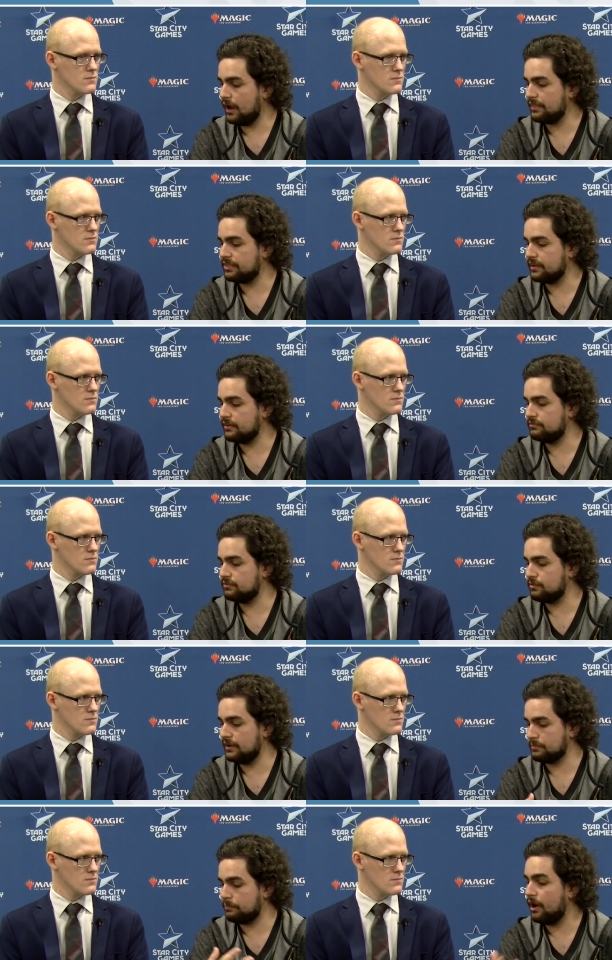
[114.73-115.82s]
Speaker 1: I think it
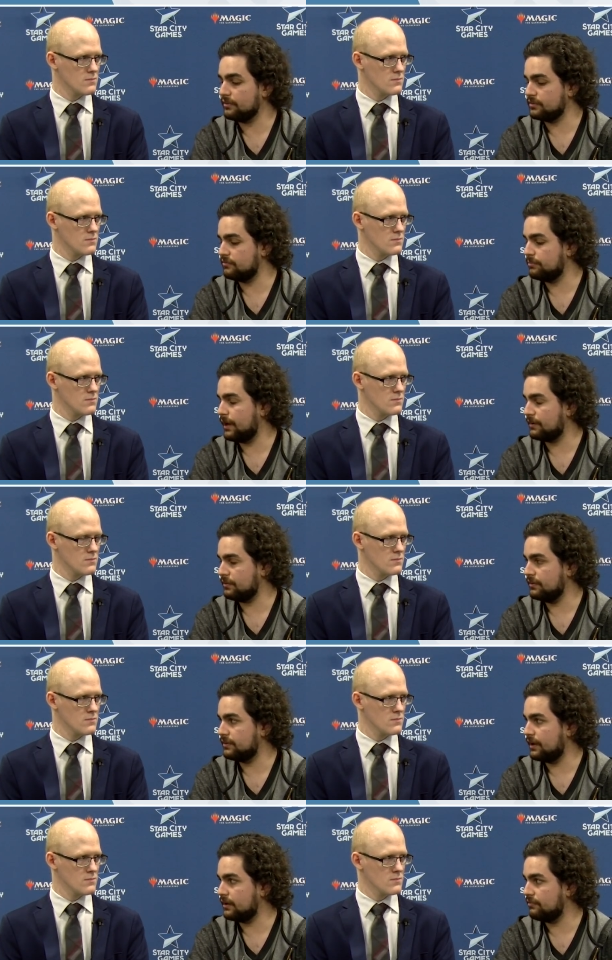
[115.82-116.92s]
creates a positive impact on the
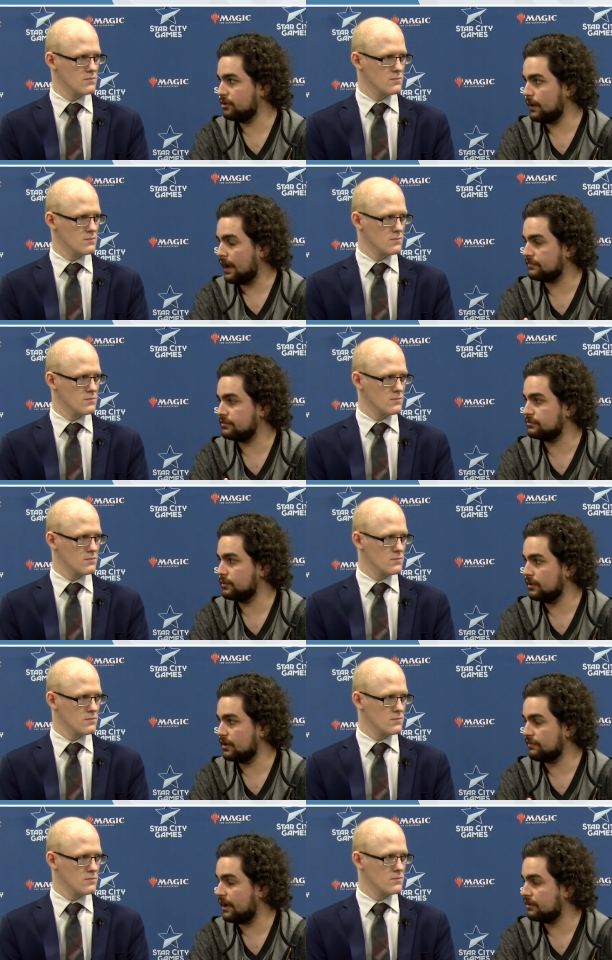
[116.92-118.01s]
deck, giving you access to a
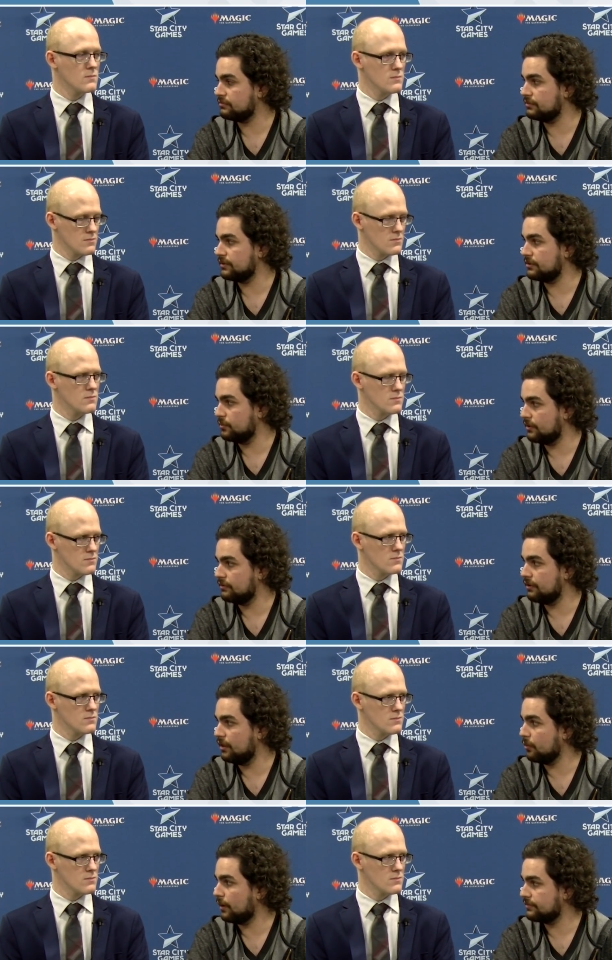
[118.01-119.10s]
lot of answers that you wouldn't
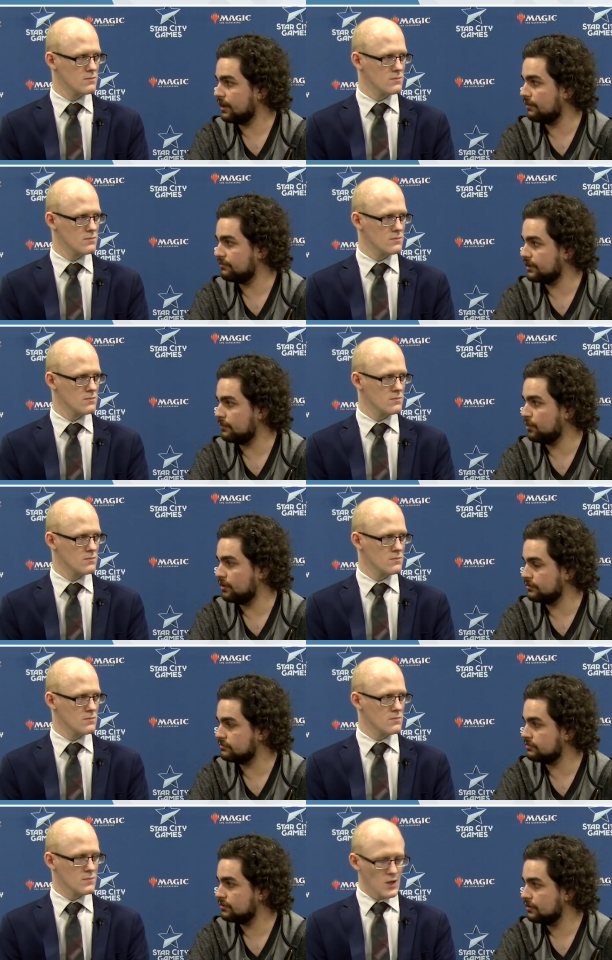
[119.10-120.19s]
otherwise have in game
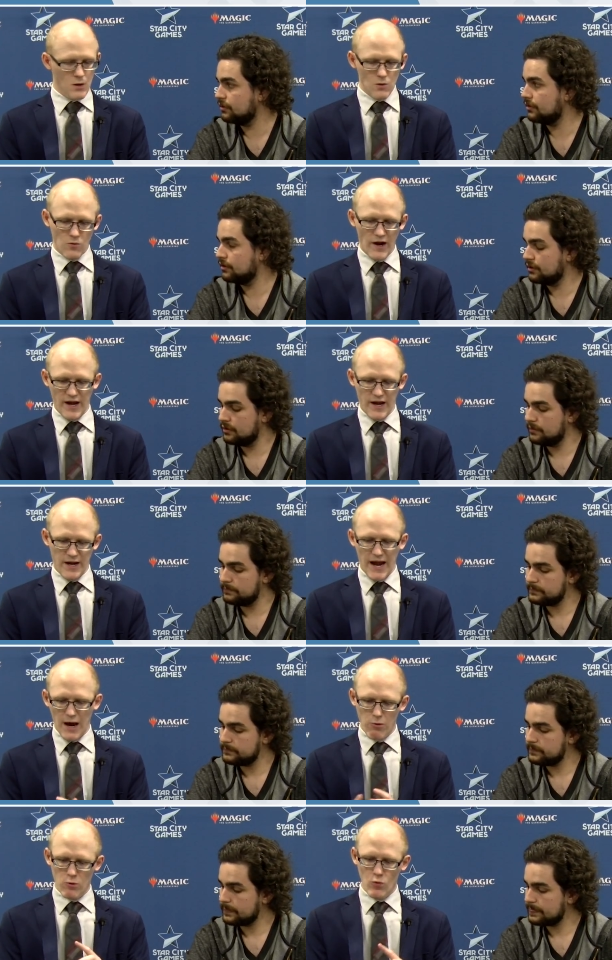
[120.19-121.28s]
ones.
Speaker 2: Right, and
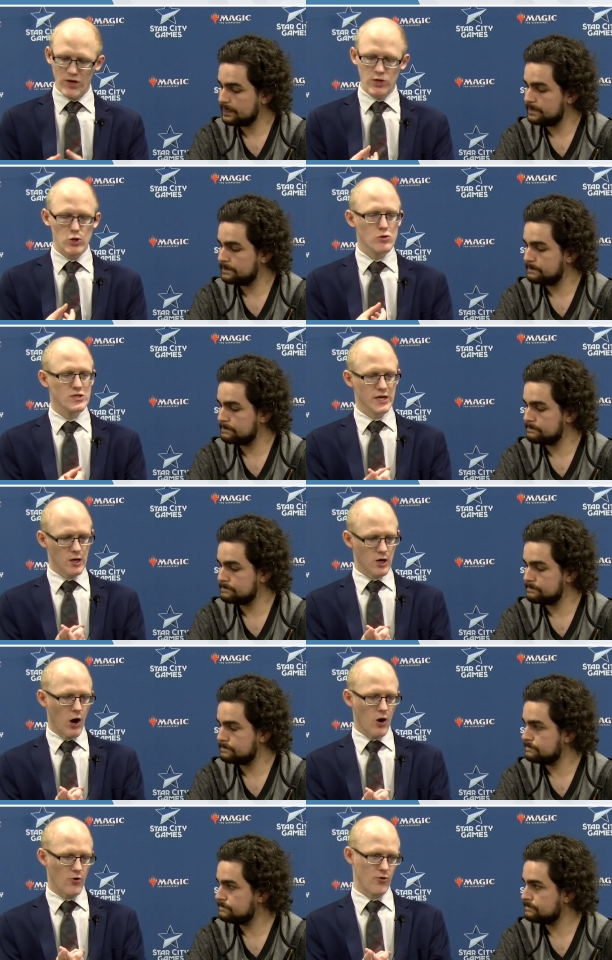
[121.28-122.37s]
how are we using
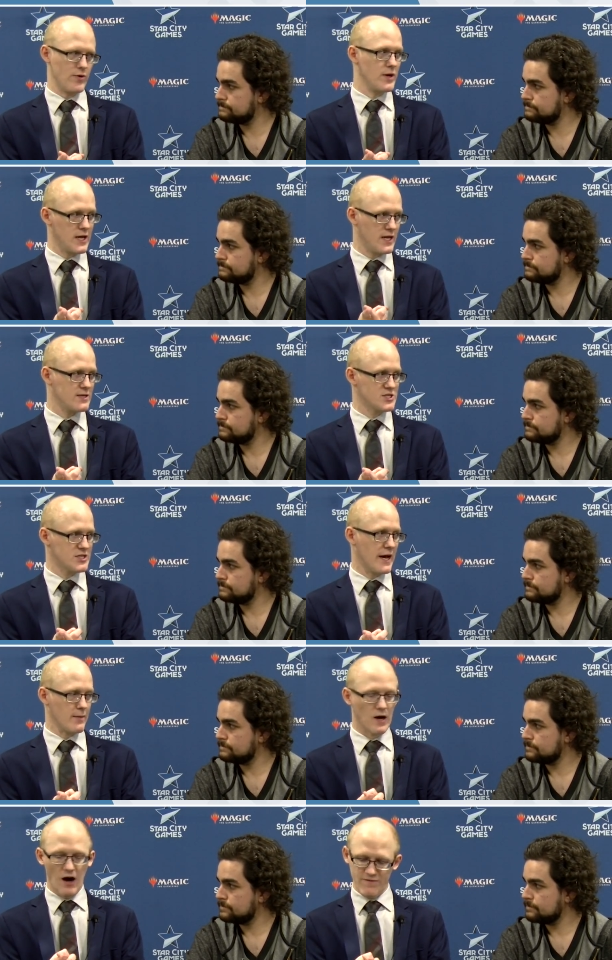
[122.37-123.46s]
Karn in this
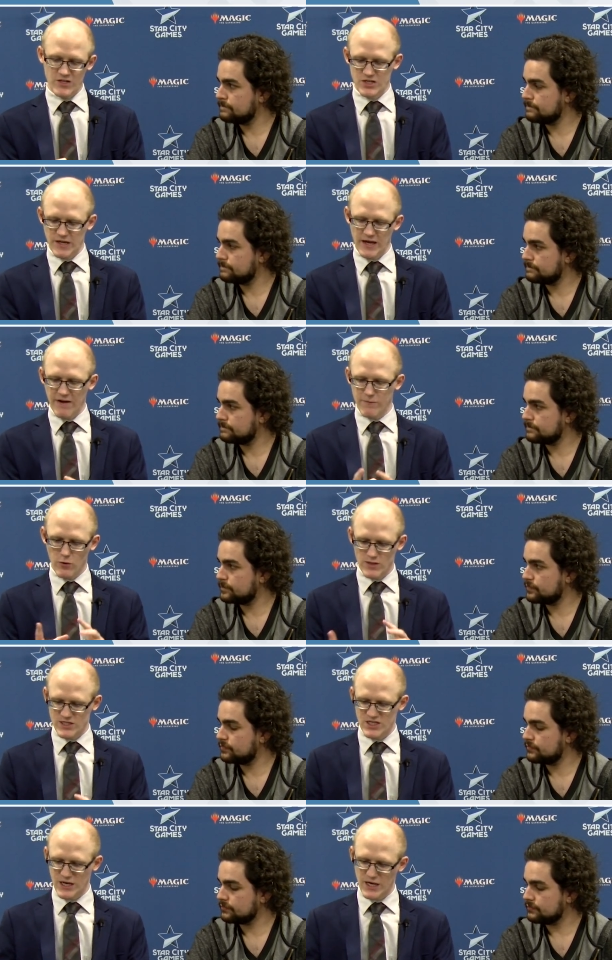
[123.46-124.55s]
deck? Obviously,
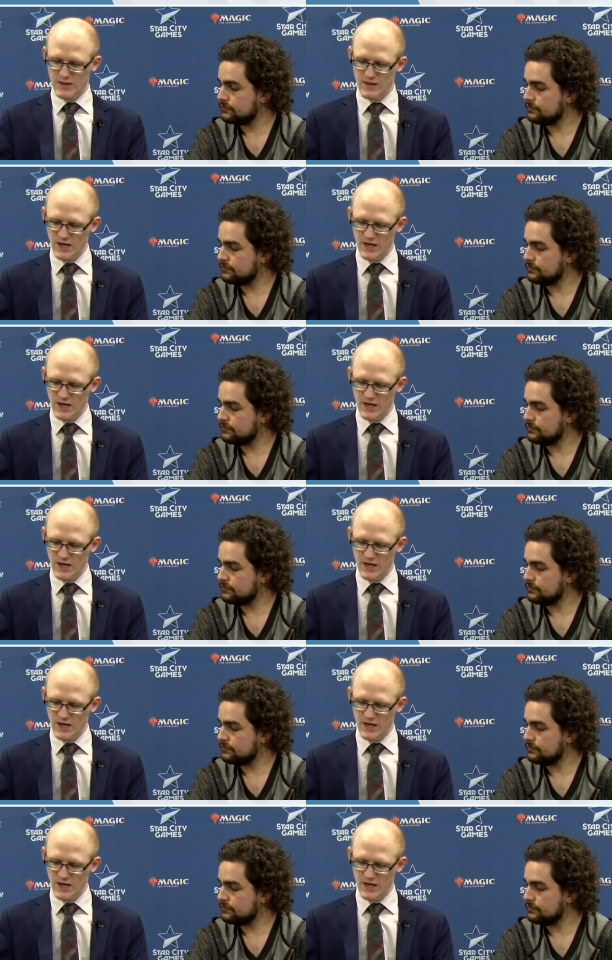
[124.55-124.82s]
everyone's seen